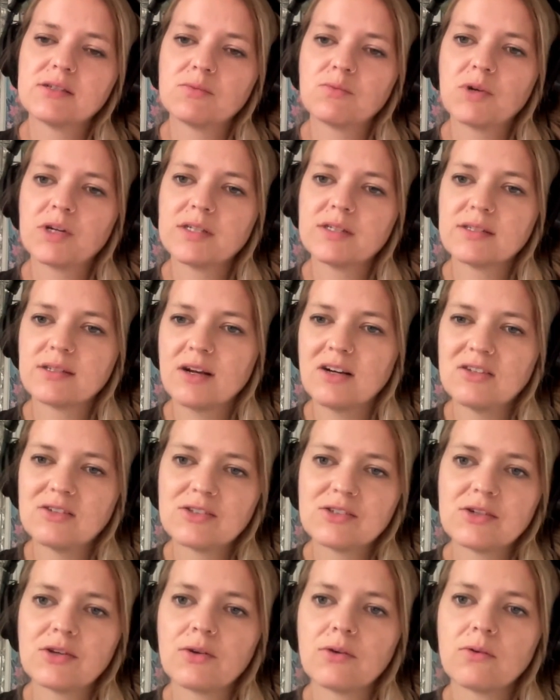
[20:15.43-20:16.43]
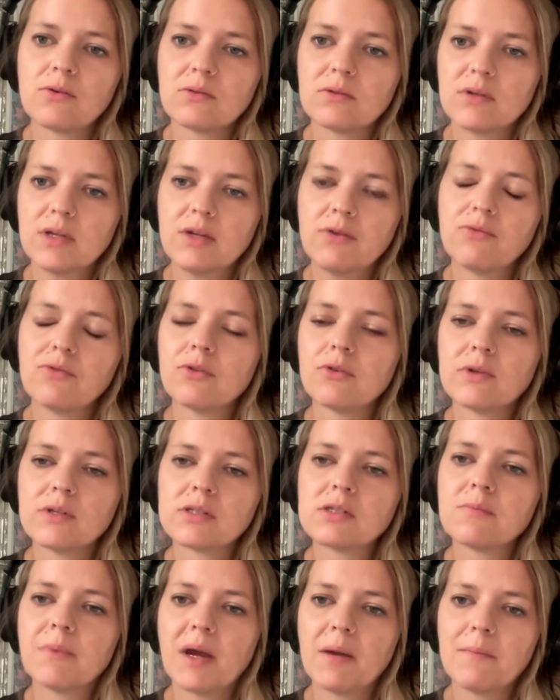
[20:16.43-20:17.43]
was also
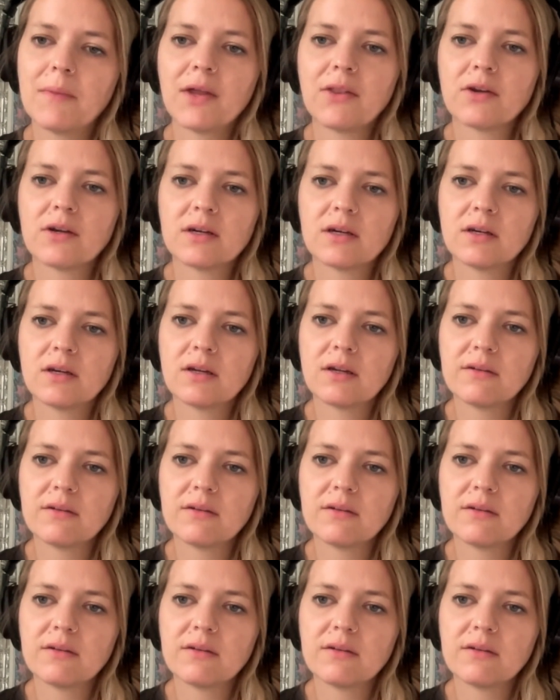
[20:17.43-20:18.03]
influenced by motherhood,